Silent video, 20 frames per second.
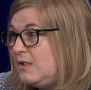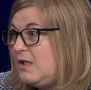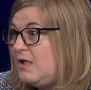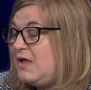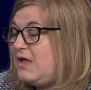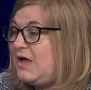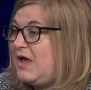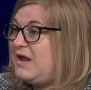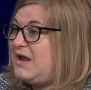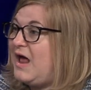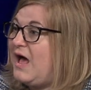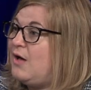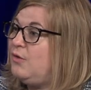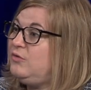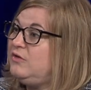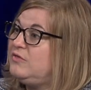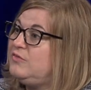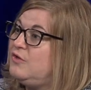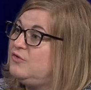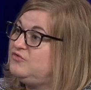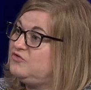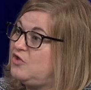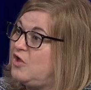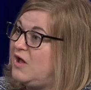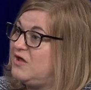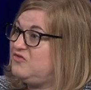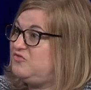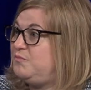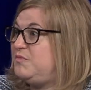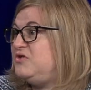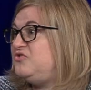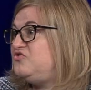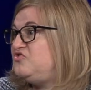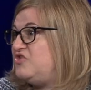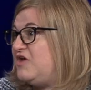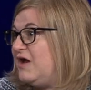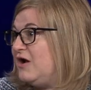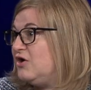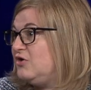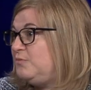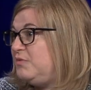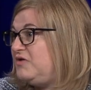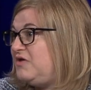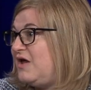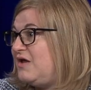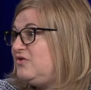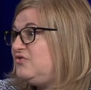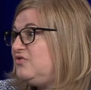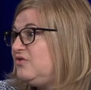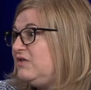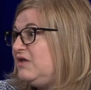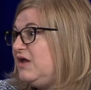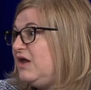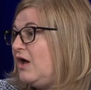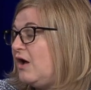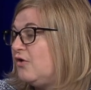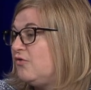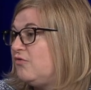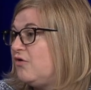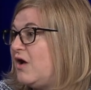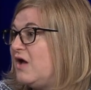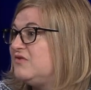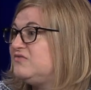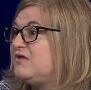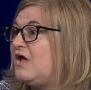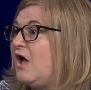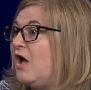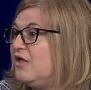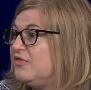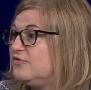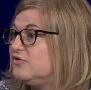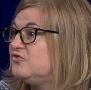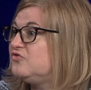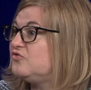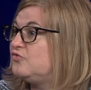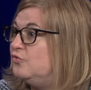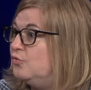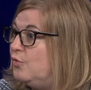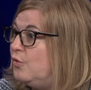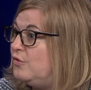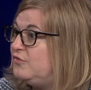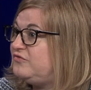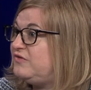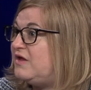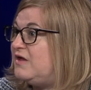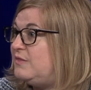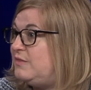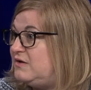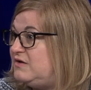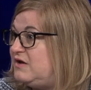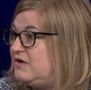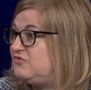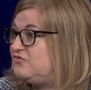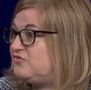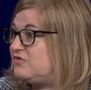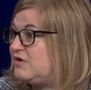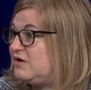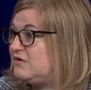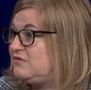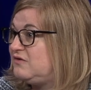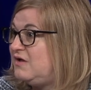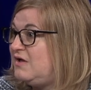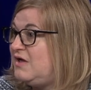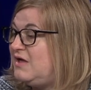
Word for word: Mm-hmm. And how can those costs be shared potentially mm-hmm. across other schools in the mm-hmm. district?